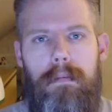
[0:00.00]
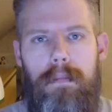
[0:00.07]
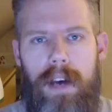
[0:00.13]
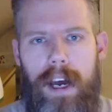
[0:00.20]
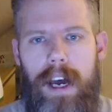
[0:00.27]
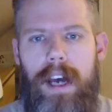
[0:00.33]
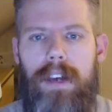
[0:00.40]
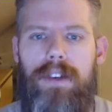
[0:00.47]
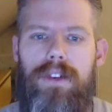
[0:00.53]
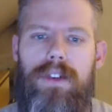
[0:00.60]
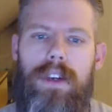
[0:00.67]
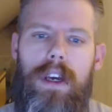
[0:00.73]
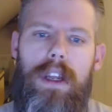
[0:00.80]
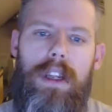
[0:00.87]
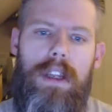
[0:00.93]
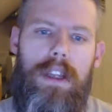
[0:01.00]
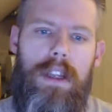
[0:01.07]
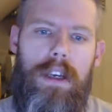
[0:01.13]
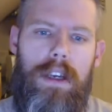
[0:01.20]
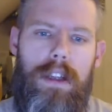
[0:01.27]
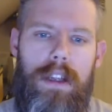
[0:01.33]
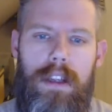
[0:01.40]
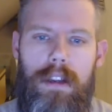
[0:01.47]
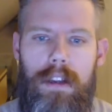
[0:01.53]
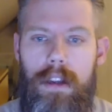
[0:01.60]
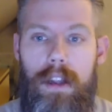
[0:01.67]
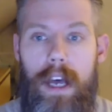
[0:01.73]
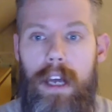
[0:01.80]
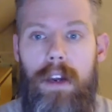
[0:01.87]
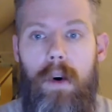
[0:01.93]
PASS and
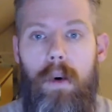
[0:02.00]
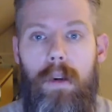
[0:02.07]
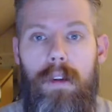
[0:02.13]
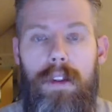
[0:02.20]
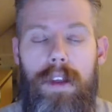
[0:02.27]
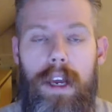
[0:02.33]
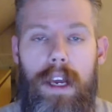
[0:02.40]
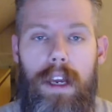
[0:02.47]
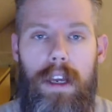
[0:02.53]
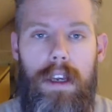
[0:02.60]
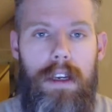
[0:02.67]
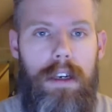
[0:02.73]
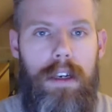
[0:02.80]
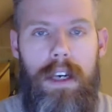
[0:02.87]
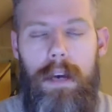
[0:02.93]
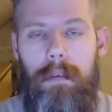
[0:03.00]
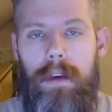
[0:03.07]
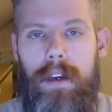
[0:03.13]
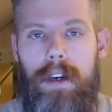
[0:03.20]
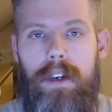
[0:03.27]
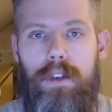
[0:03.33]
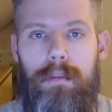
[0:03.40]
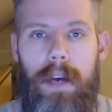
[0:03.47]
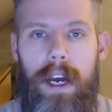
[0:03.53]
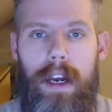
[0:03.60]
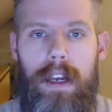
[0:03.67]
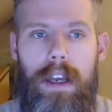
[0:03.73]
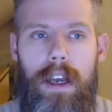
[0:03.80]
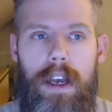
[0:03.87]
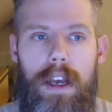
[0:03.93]
that whole thing a couple of years back.
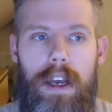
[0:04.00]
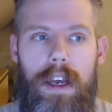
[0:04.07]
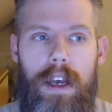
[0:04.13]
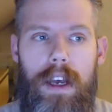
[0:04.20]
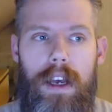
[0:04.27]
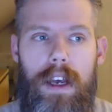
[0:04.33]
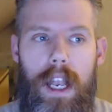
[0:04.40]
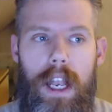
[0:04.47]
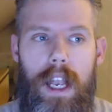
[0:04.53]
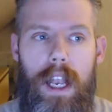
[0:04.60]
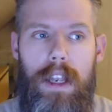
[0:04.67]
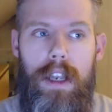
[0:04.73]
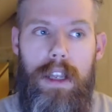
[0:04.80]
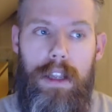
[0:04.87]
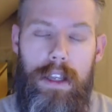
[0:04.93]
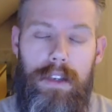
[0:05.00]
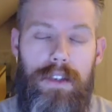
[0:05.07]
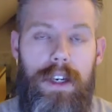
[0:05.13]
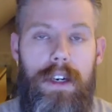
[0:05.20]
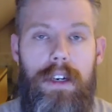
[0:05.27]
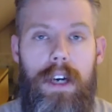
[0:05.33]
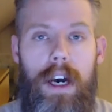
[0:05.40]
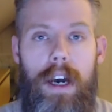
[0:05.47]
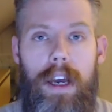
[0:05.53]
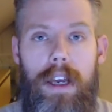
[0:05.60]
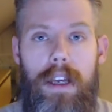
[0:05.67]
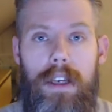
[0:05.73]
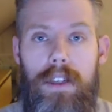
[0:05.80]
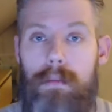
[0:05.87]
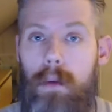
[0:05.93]
And this year
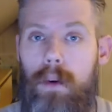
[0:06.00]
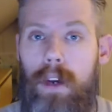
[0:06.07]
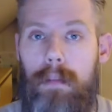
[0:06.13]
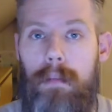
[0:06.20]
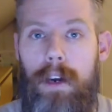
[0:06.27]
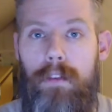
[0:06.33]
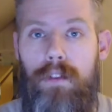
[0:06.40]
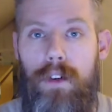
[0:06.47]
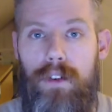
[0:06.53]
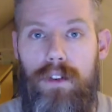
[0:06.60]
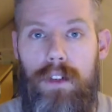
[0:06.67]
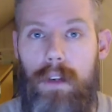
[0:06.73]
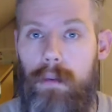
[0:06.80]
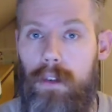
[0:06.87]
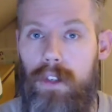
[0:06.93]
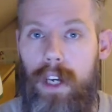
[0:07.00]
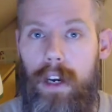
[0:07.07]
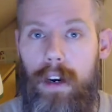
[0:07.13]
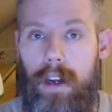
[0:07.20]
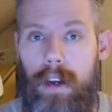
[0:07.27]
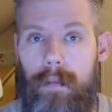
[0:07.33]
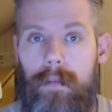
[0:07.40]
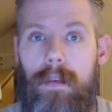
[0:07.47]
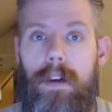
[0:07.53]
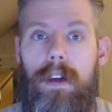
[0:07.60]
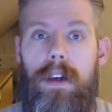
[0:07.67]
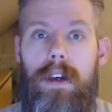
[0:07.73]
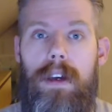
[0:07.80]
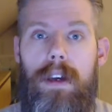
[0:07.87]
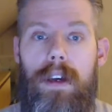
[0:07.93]
I spoke at my first SQL Saturday,
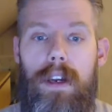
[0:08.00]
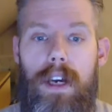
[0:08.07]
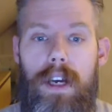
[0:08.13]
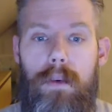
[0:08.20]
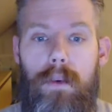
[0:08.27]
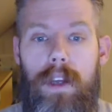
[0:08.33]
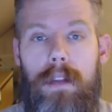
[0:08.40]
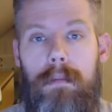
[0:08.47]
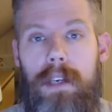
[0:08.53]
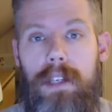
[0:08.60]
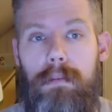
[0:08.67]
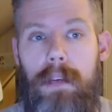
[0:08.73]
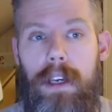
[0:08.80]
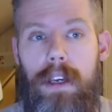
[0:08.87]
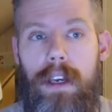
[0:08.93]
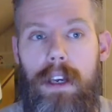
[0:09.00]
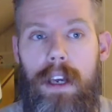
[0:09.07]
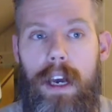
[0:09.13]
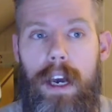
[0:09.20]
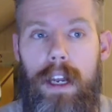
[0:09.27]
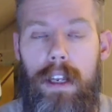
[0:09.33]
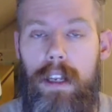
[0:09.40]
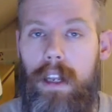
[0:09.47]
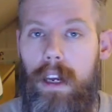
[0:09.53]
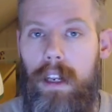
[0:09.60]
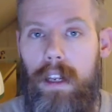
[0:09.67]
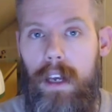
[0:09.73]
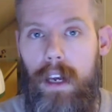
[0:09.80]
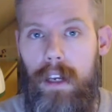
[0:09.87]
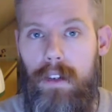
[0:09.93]
and I will be speaking at Tech
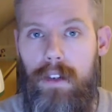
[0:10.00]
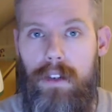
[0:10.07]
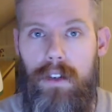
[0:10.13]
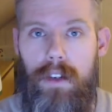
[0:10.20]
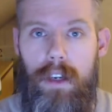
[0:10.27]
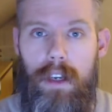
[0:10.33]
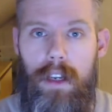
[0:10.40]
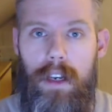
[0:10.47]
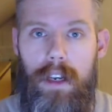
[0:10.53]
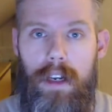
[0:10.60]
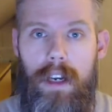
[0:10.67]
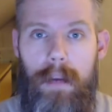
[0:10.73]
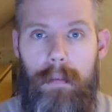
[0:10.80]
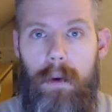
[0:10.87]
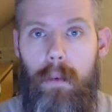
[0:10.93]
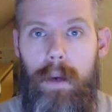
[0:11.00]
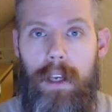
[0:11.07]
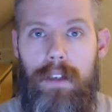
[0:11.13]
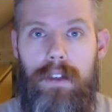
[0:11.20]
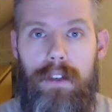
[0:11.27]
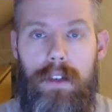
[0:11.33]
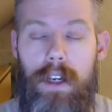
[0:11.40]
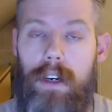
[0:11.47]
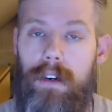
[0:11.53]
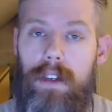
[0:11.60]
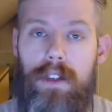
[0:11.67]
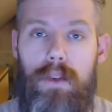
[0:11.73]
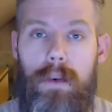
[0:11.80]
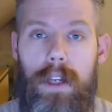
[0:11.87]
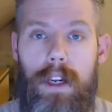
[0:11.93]
Days in a couple of weeks here in
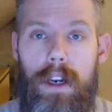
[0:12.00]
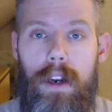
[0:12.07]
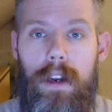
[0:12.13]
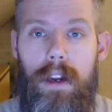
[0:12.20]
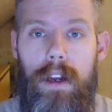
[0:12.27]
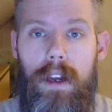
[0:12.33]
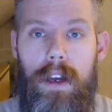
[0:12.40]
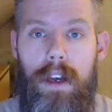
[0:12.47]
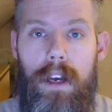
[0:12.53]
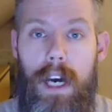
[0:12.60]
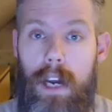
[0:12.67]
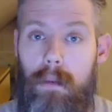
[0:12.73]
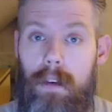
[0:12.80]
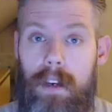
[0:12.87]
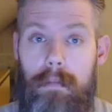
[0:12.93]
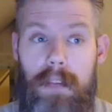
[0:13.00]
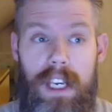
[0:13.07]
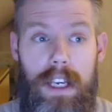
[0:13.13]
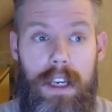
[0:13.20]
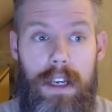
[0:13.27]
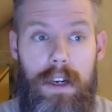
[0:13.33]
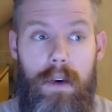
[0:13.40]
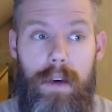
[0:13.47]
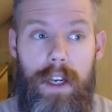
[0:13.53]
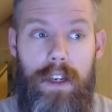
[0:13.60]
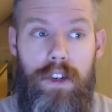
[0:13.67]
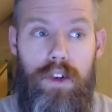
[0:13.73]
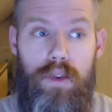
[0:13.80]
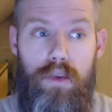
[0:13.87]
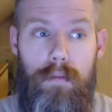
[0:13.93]
Sweden. I will be going
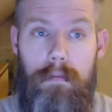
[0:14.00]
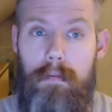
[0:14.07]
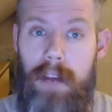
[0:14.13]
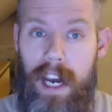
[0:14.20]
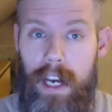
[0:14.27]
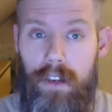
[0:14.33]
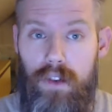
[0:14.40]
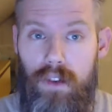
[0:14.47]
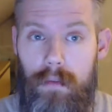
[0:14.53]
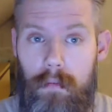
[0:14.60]
to PASS.